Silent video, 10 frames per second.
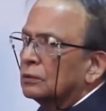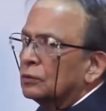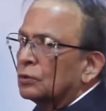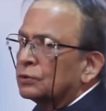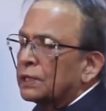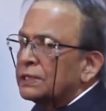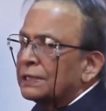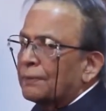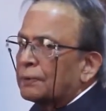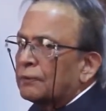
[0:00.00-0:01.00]
those
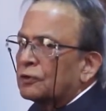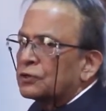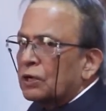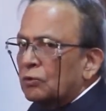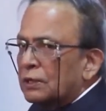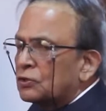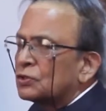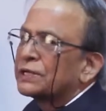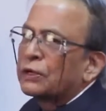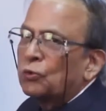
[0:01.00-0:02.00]
raising capital for shareholders
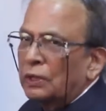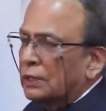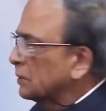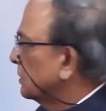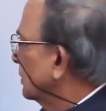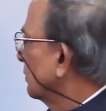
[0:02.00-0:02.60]
or stakeholders. You